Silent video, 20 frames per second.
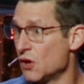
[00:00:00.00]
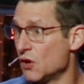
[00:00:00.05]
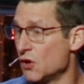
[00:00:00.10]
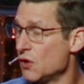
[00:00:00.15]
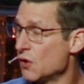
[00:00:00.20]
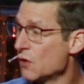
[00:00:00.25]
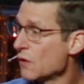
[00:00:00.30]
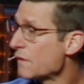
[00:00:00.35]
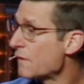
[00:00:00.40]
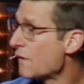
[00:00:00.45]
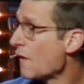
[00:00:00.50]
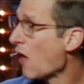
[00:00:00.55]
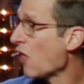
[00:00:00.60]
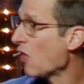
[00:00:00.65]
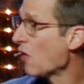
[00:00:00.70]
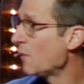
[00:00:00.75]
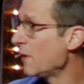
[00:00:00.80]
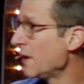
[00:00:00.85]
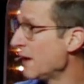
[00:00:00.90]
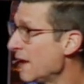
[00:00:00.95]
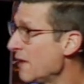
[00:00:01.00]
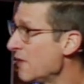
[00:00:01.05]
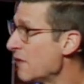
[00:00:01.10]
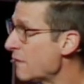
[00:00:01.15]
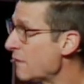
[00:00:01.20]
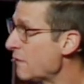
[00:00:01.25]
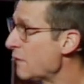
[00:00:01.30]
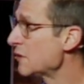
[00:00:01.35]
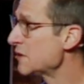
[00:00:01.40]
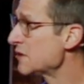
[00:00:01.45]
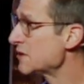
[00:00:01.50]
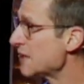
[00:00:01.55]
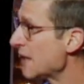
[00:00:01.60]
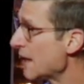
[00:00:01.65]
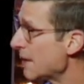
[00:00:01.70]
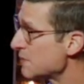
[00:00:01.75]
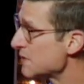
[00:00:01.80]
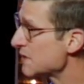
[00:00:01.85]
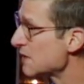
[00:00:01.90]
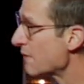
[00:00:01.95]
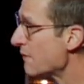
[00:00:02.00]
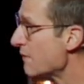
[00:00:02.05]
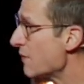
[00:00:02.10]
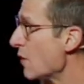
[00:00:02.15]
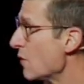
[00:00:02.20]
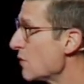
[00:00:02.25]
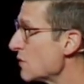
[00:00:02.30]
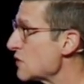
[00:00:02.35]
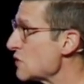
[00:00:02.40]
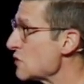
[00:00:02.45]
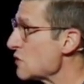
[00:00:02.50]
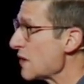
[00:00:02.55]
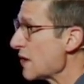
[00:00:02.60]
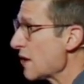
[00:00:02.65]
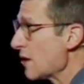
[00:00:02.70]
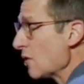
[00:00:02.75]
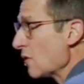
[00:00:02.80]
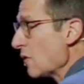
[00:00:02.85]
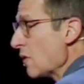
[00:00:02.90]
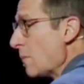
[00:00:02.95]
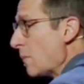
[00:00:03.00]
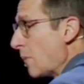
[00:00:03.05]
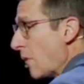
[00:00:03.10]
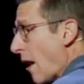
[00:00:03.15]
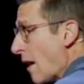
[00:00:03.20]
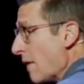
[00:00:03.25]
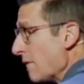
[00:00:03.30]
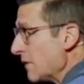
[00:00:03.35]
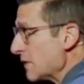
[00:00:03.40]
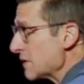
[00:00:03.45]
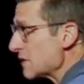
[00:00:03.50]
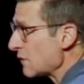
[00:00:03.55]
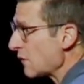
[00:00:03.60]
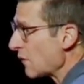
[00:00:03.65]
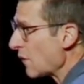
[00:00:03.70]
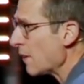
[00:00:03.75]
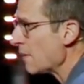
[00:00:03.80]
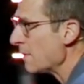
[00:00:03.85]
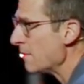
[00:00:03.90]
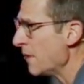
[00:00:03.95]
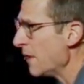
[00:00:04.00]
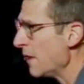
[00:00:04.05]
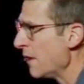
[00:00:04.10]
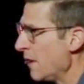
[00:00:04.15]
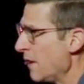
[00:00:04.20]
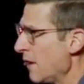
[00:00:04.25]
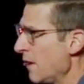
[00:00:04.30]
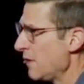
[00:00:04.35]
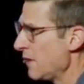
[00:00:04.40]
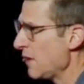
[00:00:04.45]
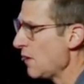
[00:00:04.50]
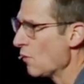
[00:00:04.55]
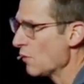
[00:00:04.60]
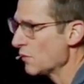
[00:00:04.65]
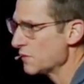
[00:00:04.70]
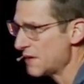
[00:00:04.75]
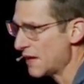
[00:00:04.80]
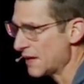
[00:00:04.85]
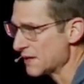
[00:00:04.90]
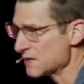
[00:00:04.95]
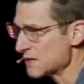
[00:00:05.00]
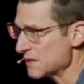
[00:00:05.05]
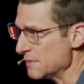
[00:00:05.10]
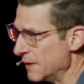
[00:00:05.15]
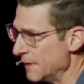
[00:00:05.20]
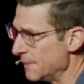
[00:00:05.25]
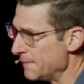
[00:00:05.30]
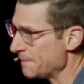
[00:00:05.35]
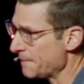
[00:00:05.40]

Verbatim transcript: You're following in the footsteps of those who killed the prophets from the Old Testament.